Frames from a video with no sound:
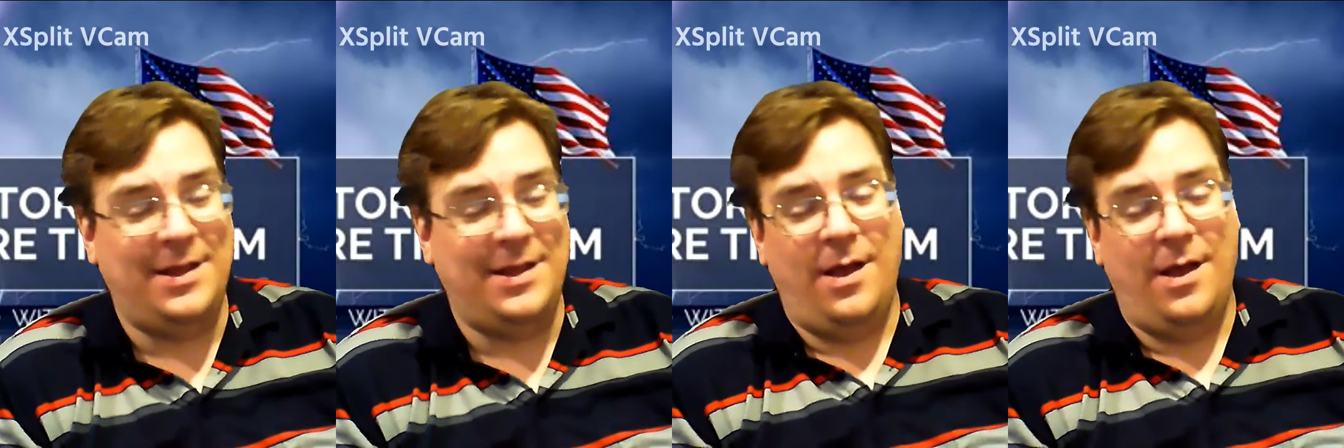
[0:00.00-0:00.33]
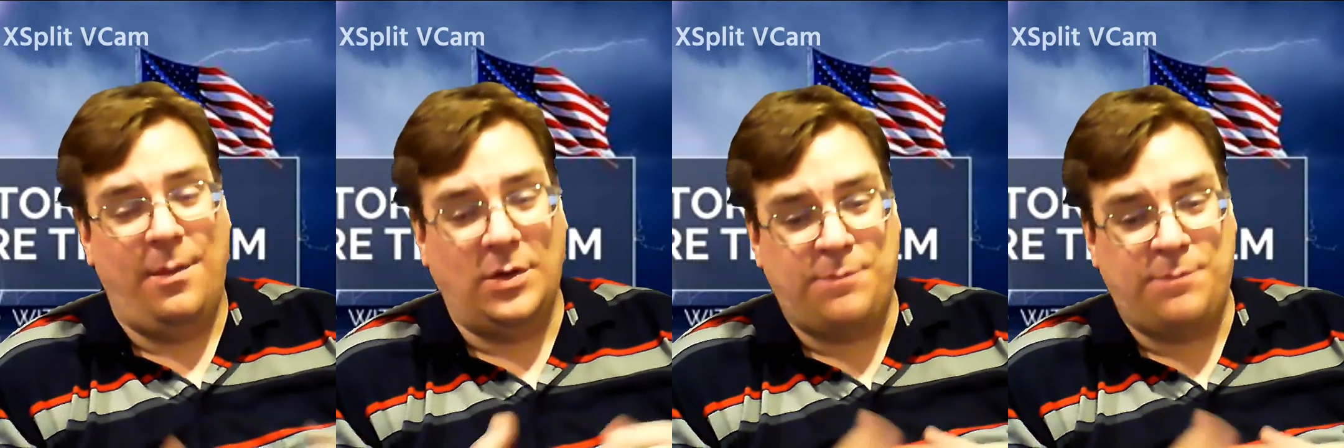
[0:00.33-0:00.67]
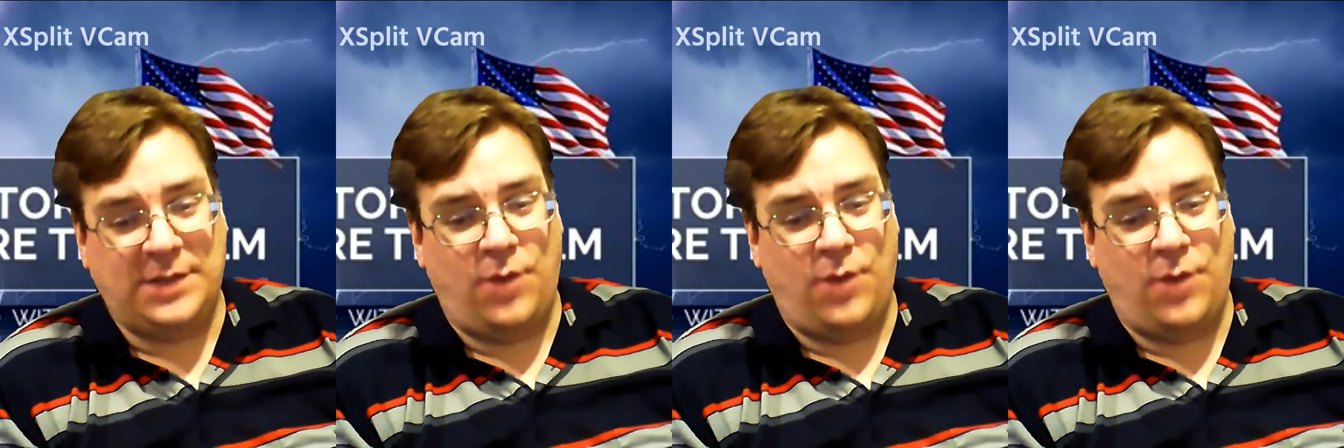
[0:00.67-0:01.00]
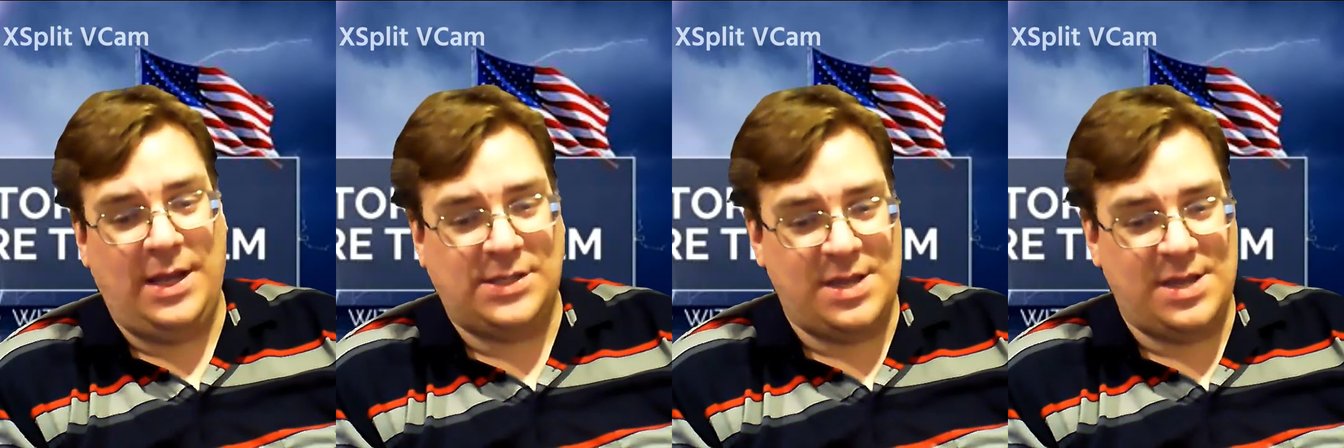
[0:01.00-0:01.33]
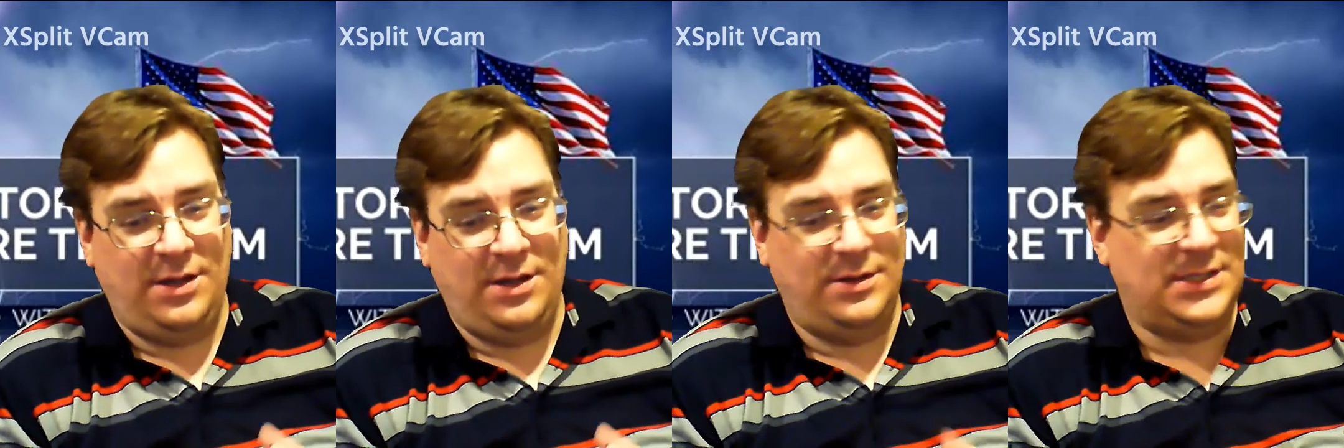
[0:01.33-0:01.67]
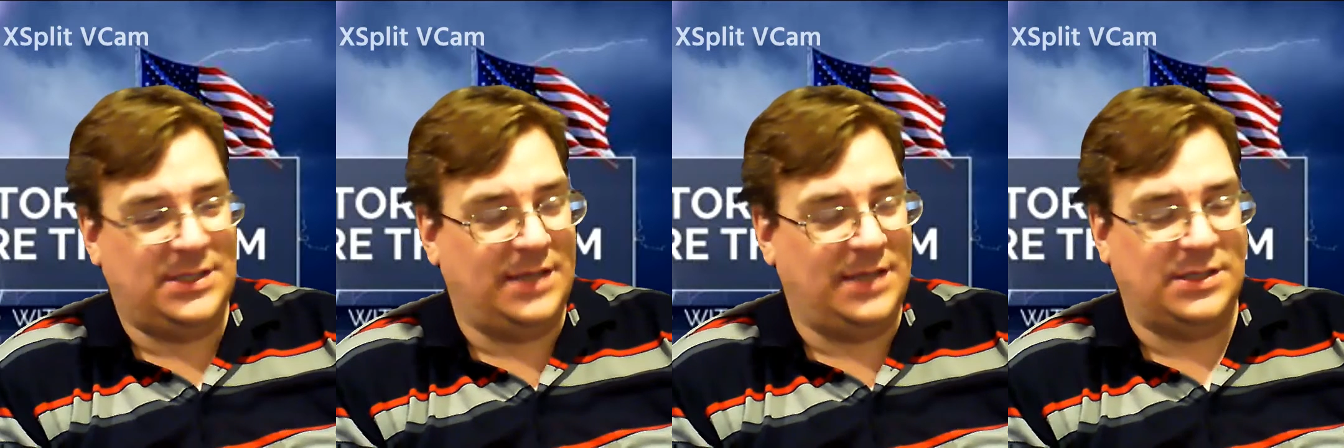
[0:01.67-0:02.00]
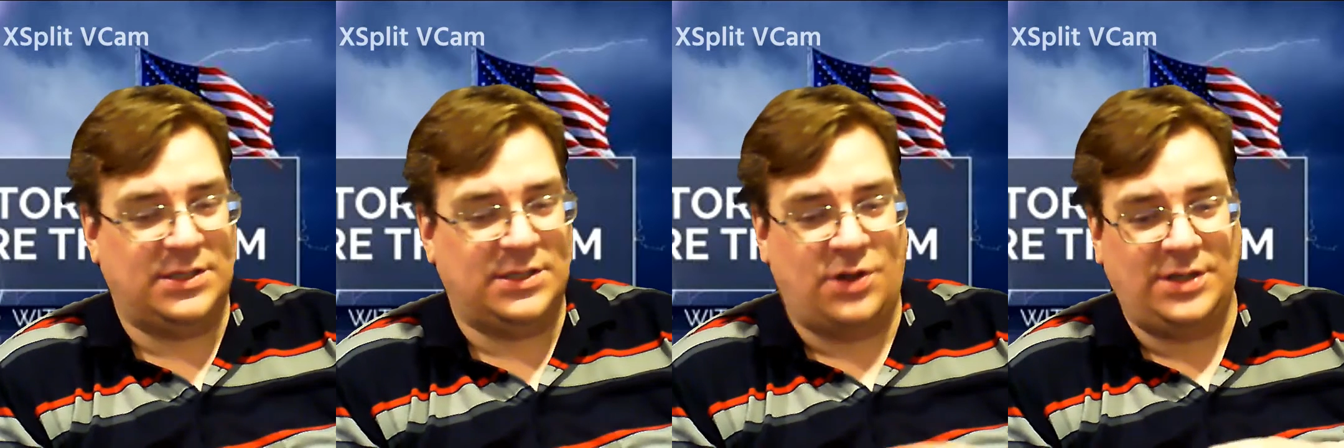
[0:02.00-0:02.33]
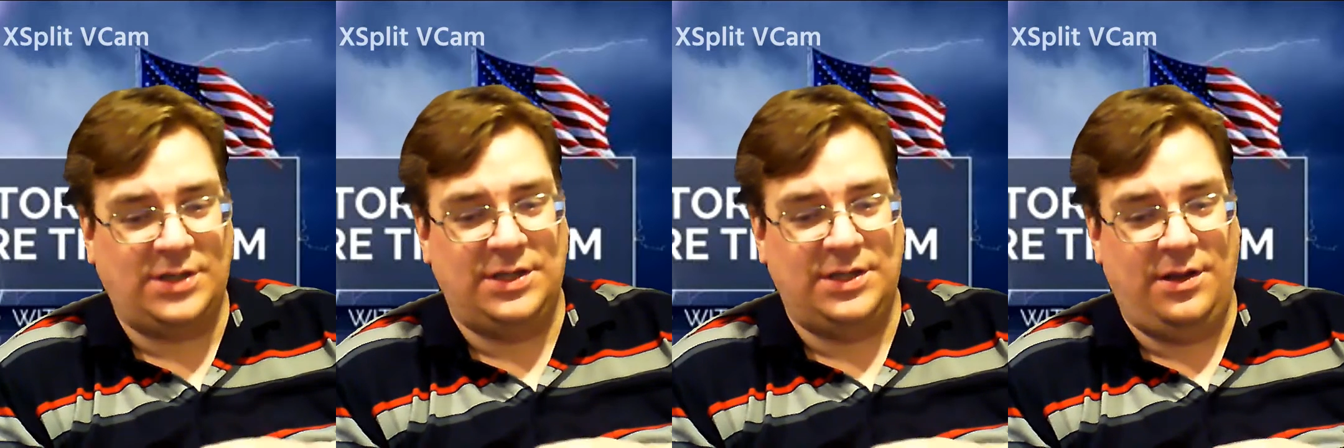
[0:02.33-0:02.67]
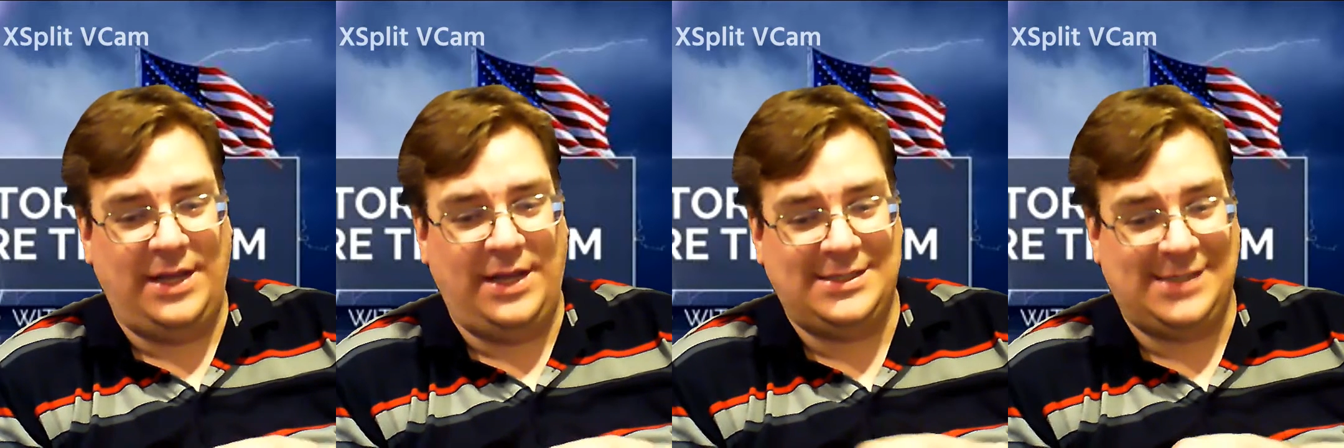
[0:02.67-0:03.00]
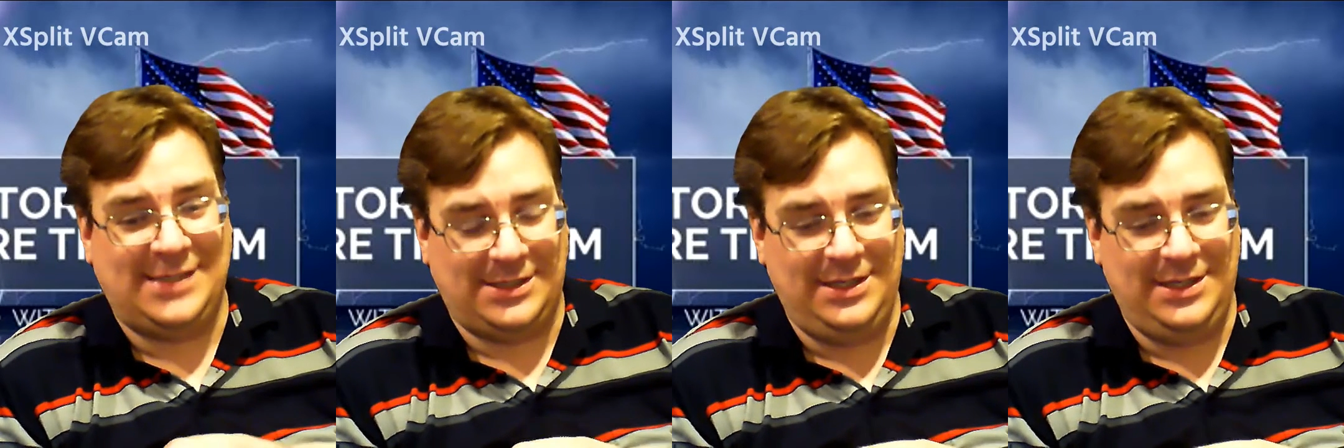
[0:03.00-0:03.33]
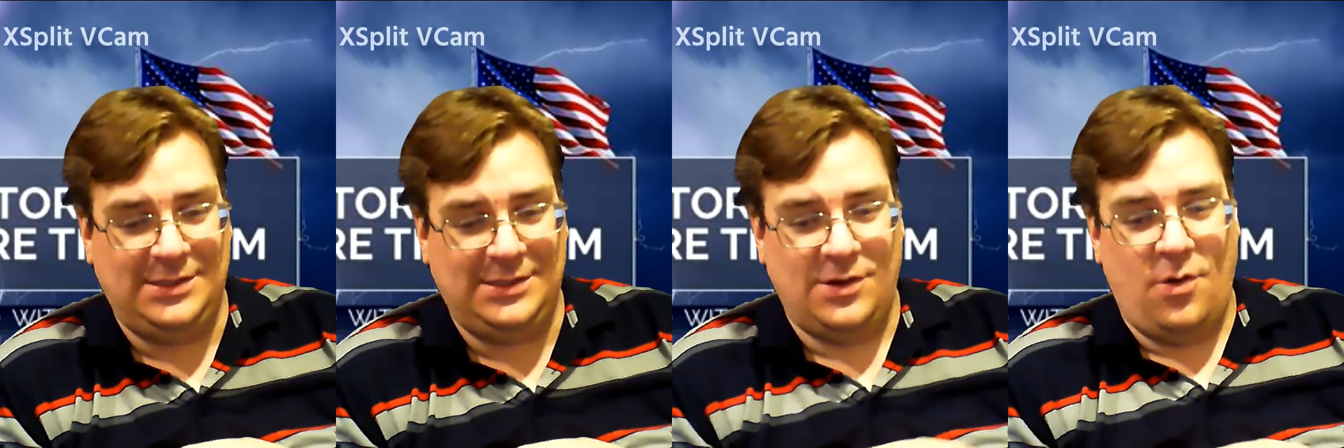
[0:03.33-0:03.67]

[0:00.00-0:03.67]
The best way he says is it starts in the late 60s